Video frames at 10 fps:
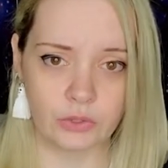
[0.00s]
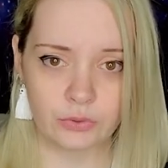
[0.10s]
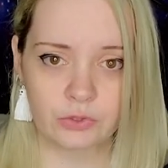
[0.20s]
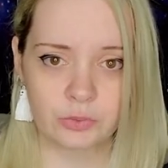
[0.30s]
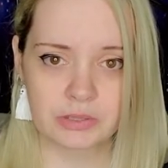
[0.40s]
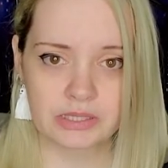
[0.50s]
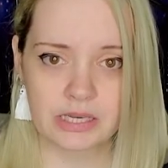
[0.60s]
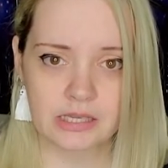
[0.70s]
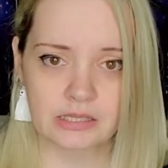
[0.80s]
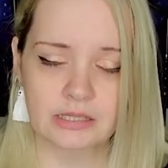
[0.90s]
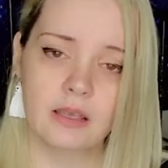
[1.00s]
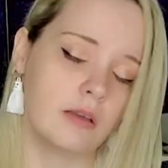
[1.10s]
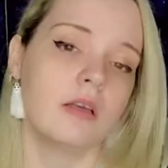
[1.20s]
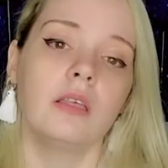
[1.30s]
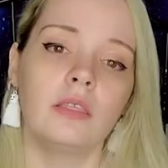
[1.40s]
huge mistakes.
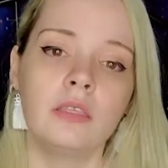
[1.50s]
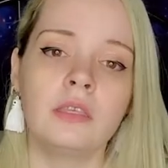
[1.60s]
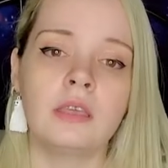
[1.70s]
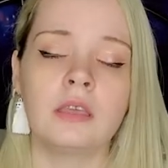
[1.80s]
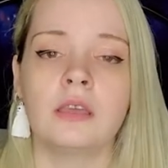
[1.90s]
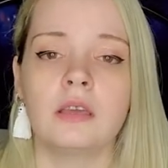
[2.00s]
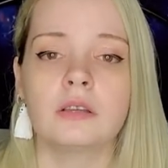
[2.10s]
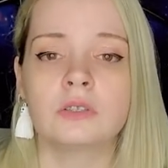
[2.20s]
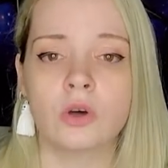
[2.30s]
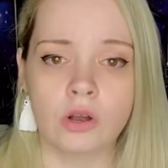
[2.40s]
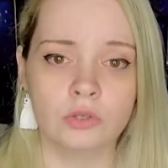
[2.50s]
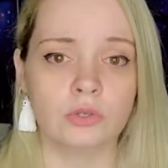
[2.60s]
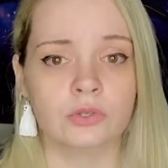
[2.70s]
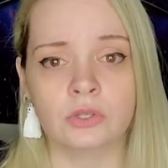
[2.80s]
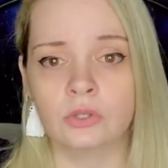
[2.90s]
The doctors and